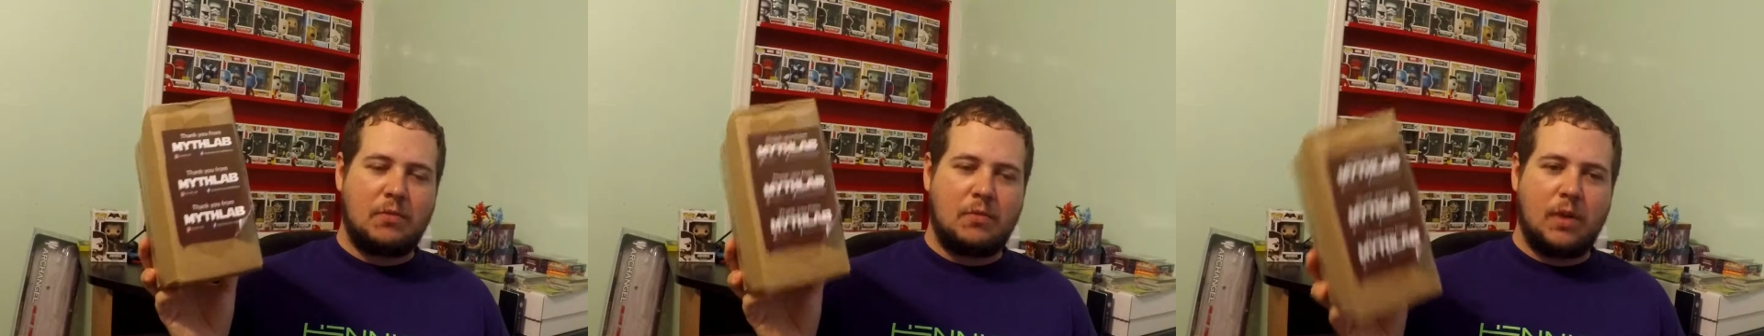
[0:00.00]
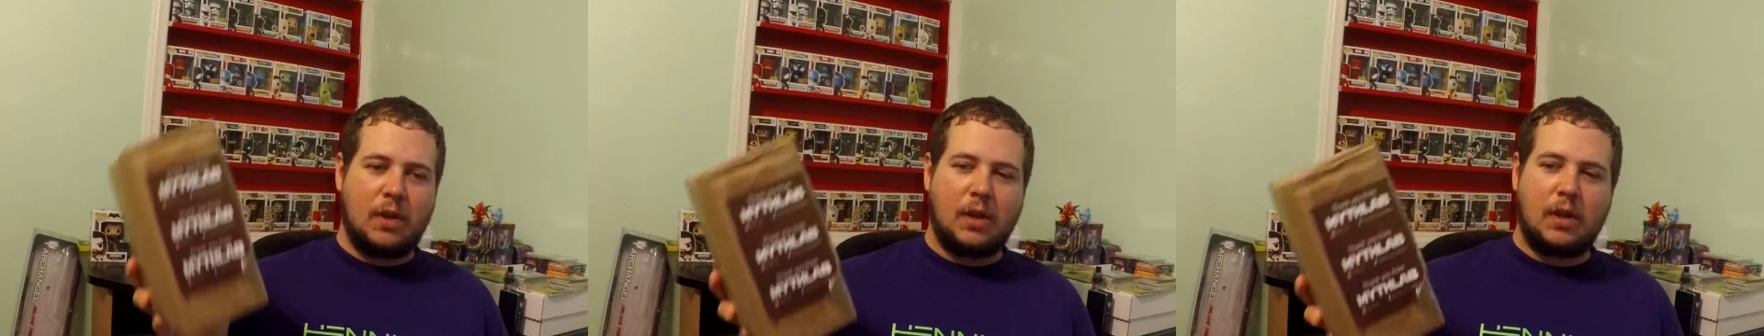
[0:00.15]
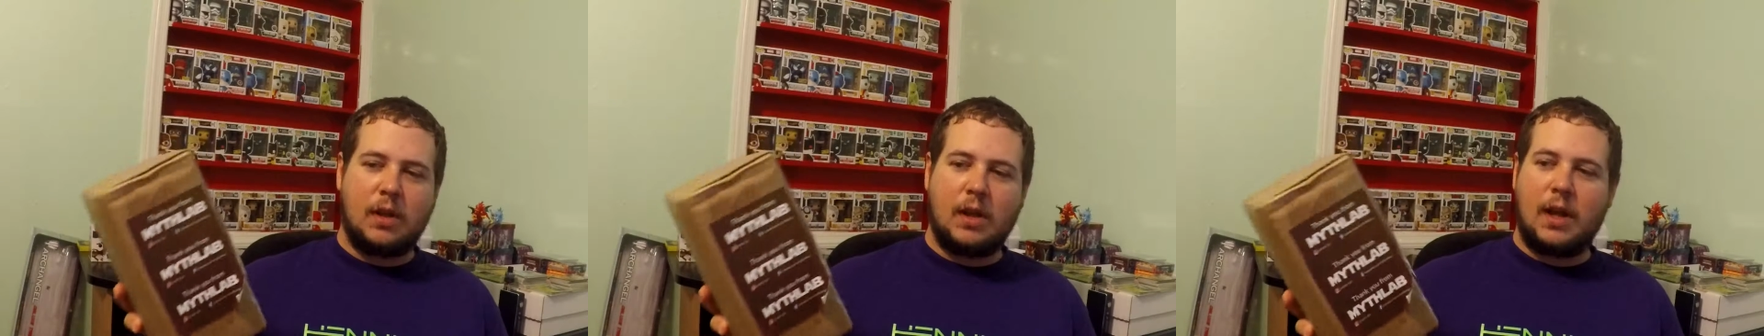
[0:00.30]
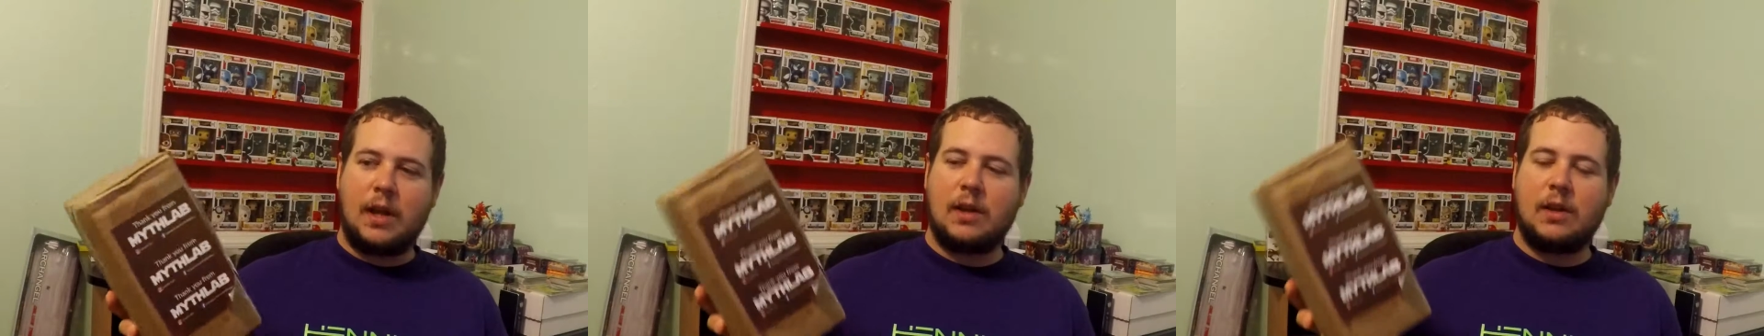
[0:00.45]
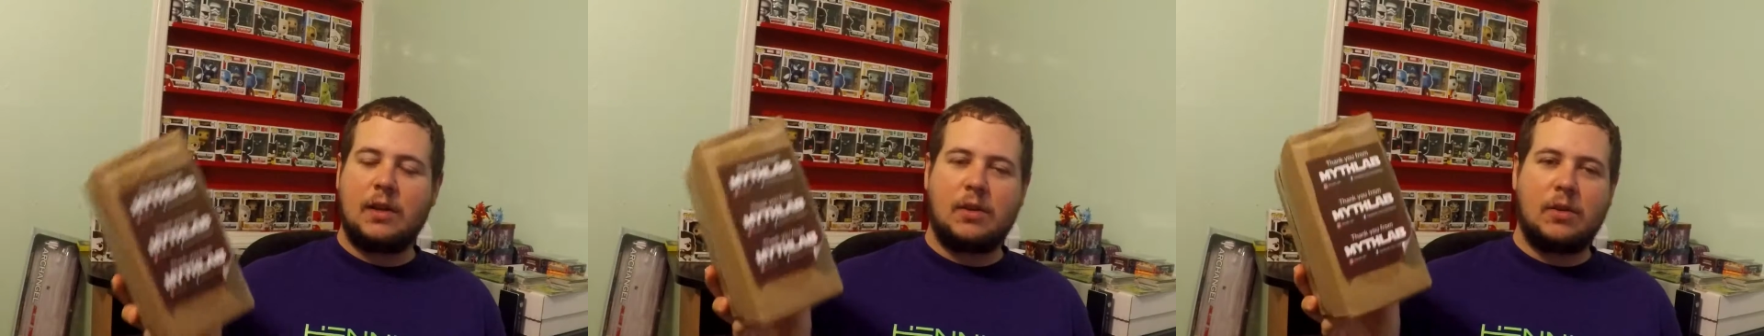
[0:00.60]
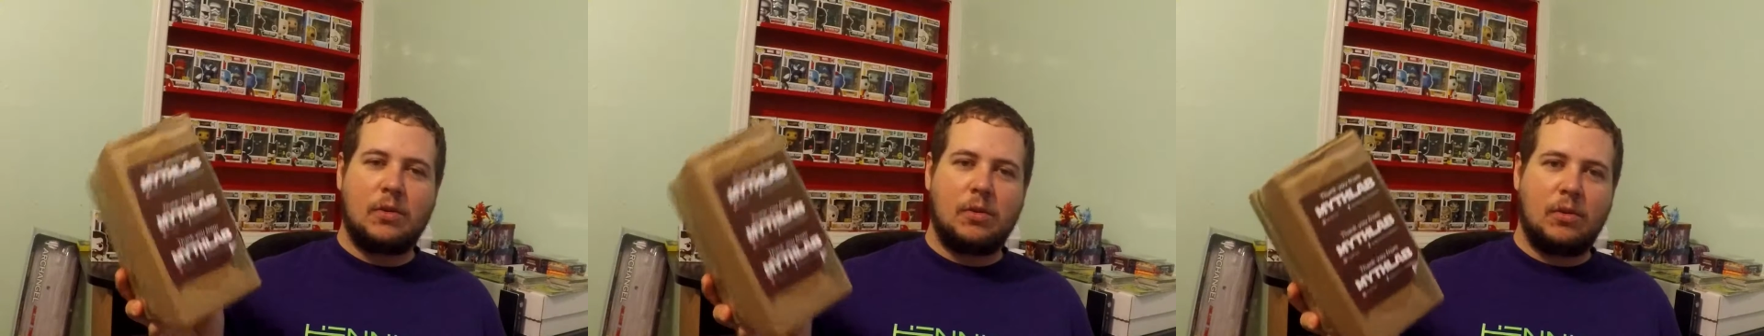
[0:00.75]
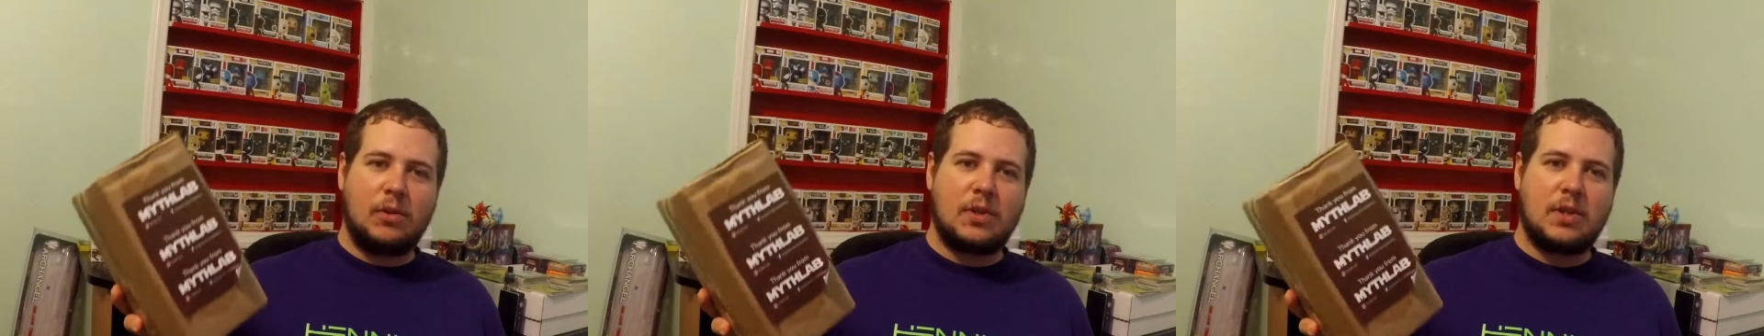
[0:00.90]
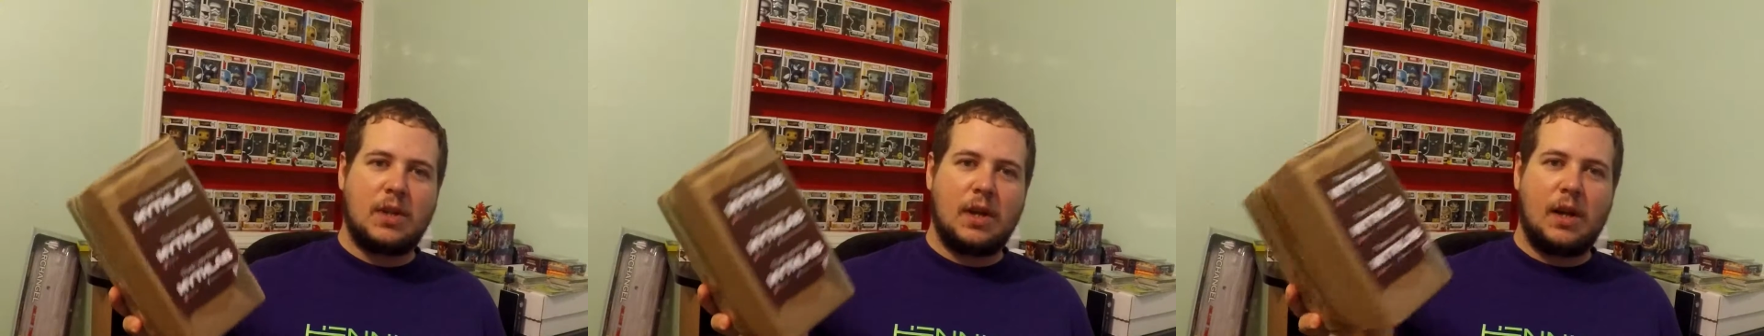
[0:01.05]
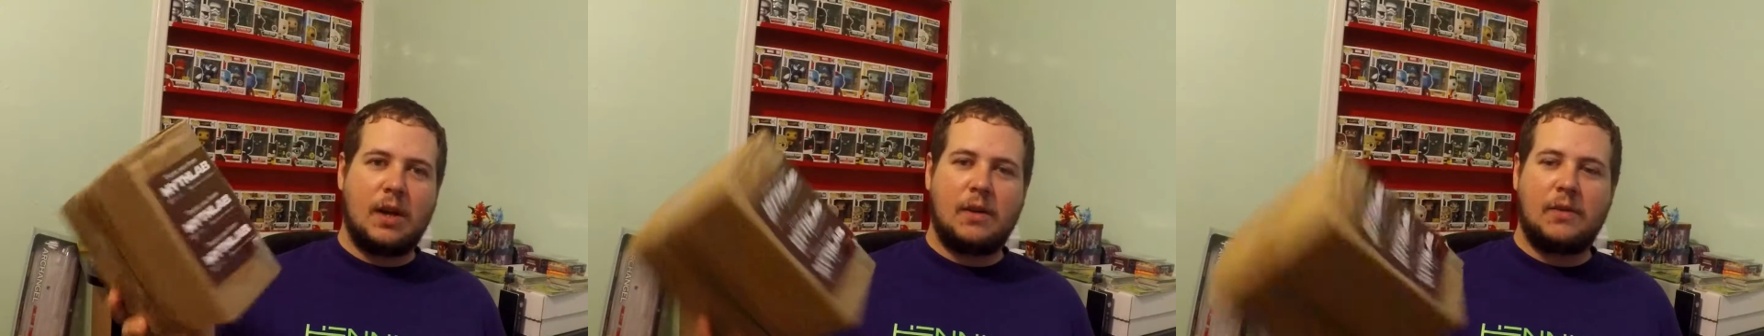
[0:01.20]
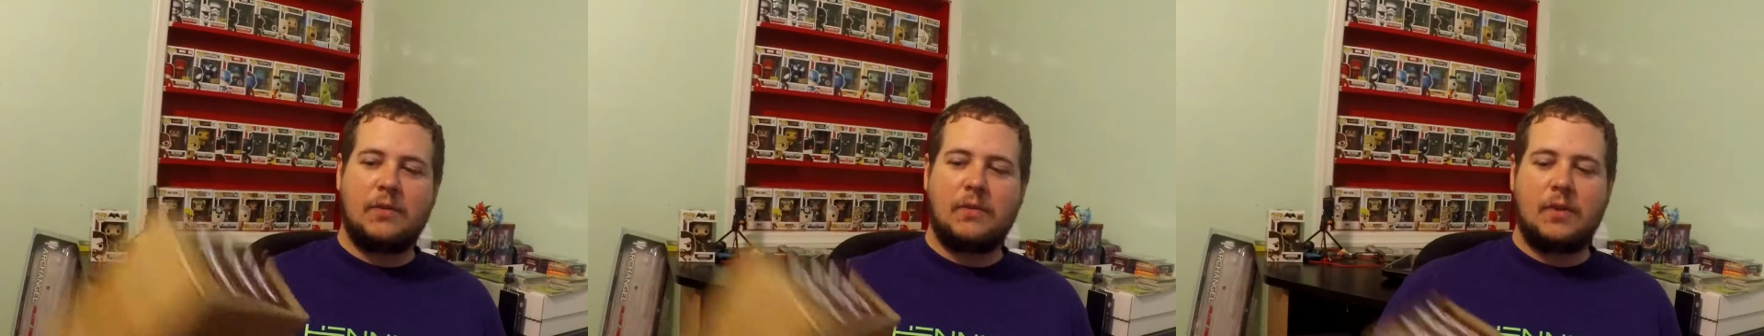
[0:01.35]
really got cool
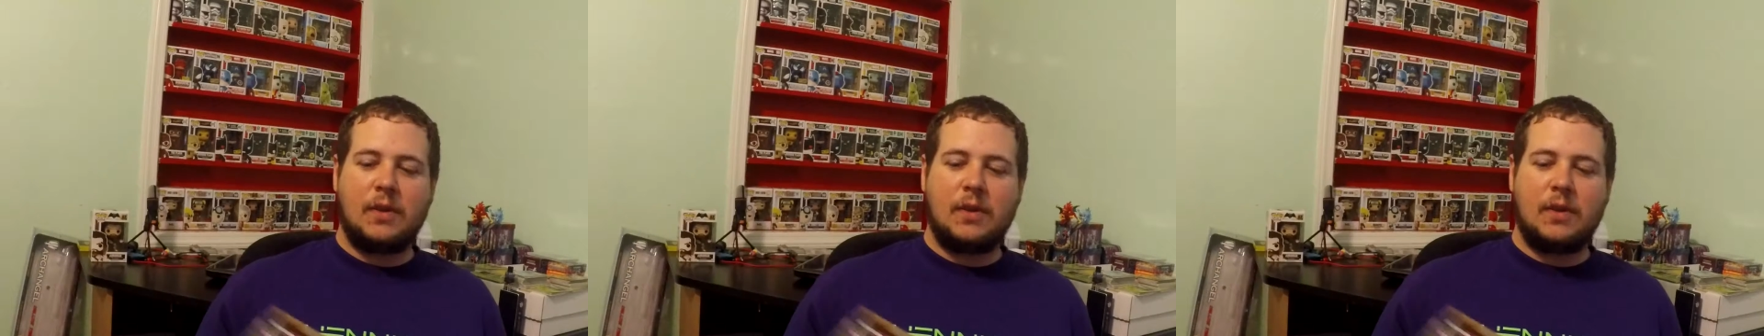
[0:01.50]
stuff.